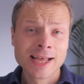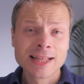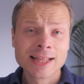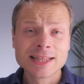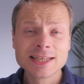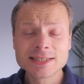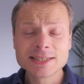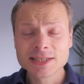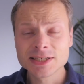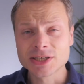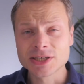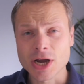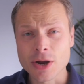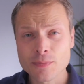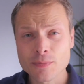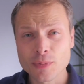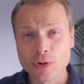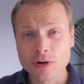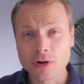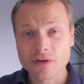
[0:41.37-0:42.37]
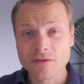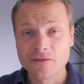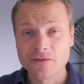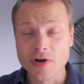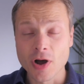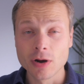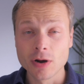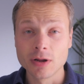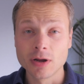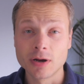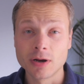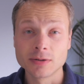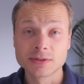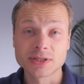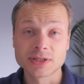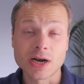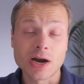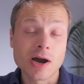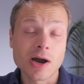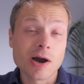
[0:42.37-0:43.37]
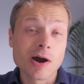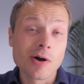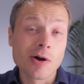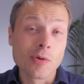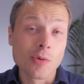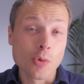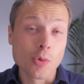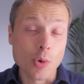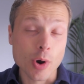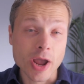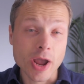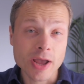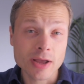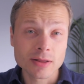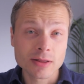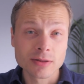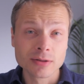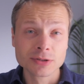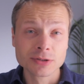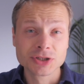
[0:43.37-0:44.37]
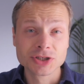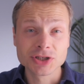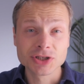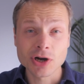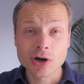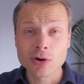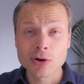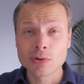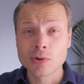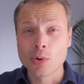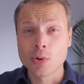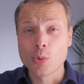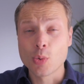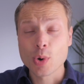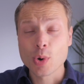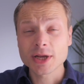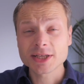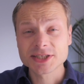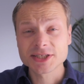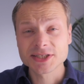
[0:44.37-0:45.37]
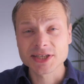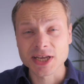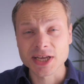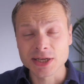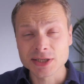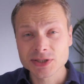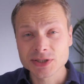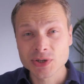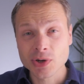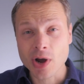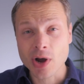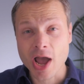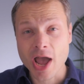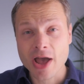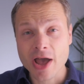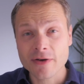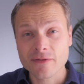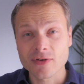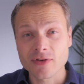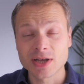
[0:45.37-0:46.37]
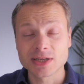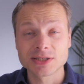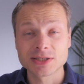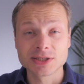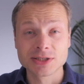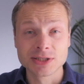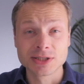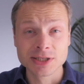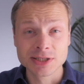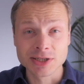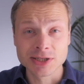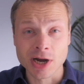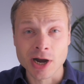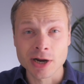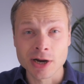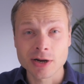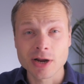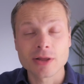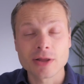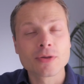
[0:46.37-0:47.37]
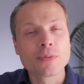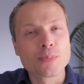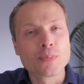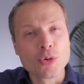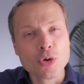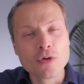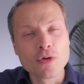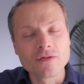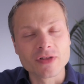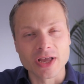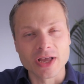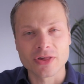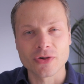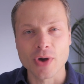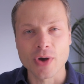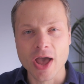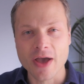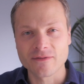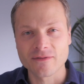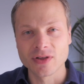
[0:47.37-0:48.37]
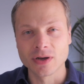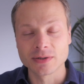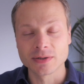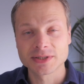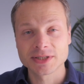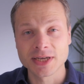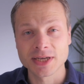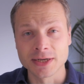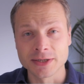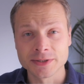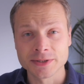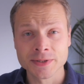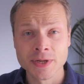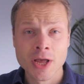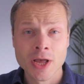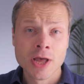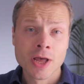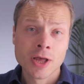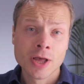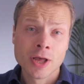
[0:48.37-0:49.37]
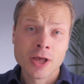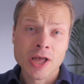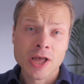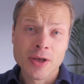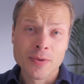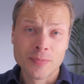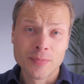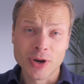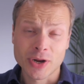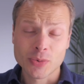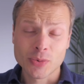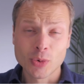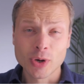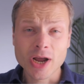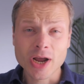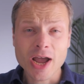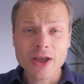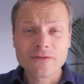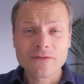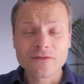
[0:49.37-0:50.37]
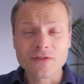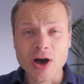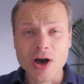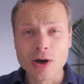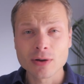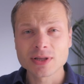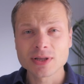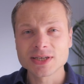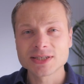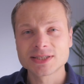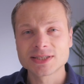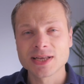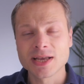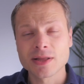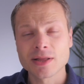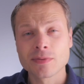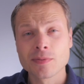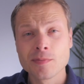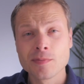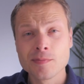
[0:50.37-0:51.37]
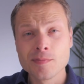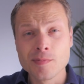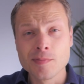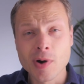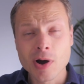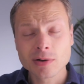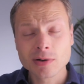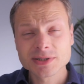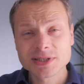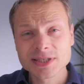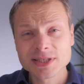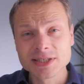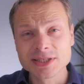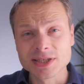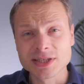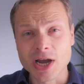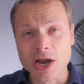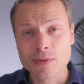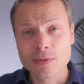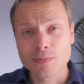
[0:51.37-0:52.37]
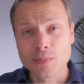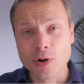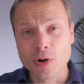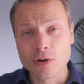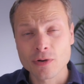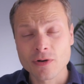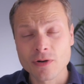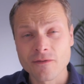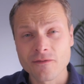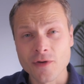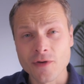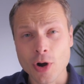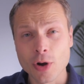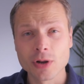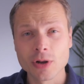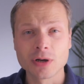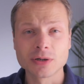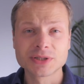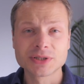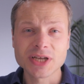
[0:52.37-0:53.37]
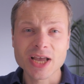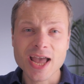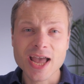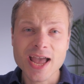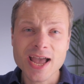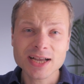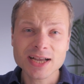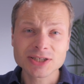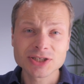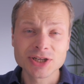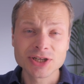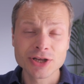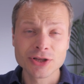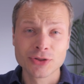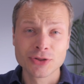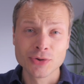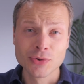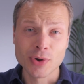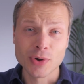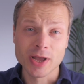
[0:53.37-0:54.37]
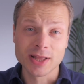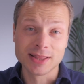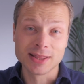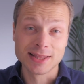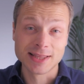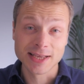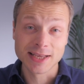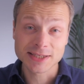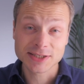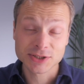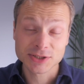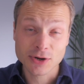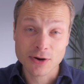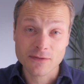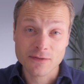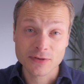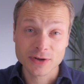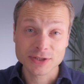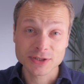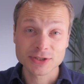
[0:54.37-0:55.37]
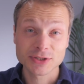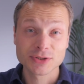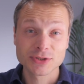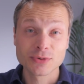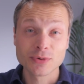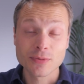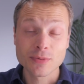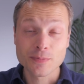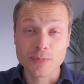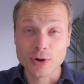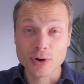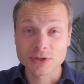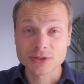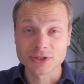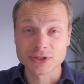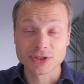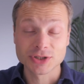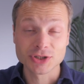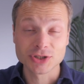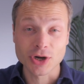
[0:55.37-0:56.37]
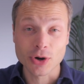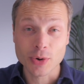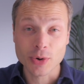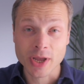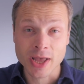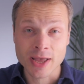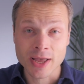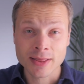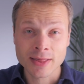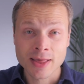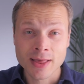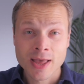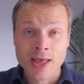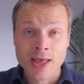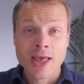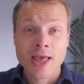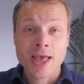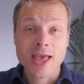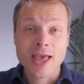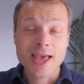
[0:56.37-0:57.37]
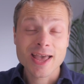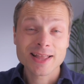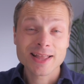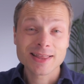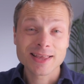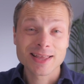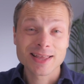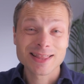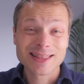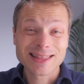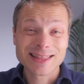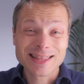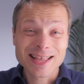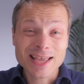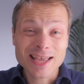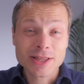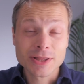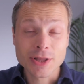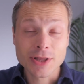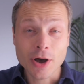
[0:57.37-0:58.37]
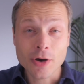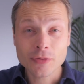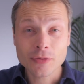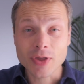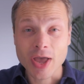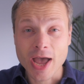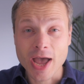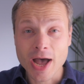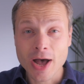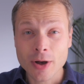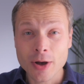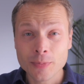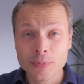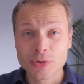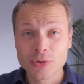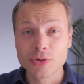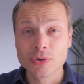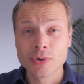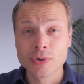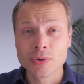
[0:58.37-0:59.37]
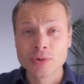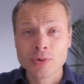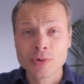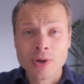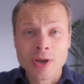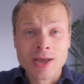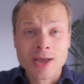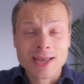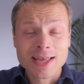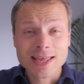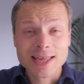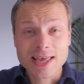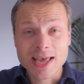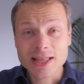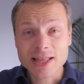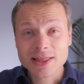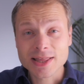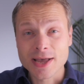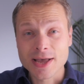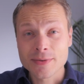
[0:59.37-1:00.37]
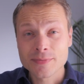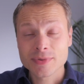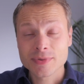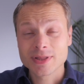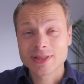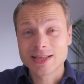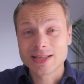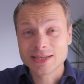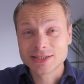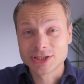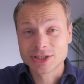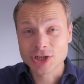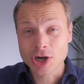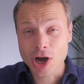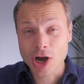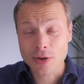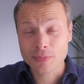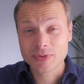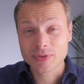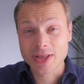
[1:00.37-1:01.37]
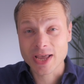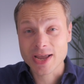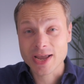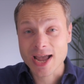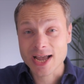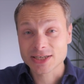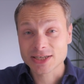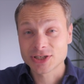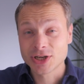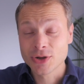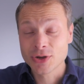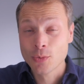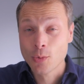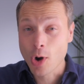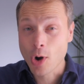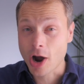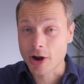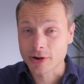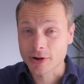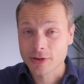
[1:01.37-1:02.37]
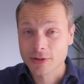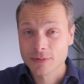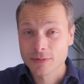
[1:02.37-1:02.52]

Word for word: These design portfolios are a way to show which skills you have as a designer and to prove that you have those skills. But what I found is that most design portfolios actually do a disservice to the person showing it, and they don't help to get them the job they actually want.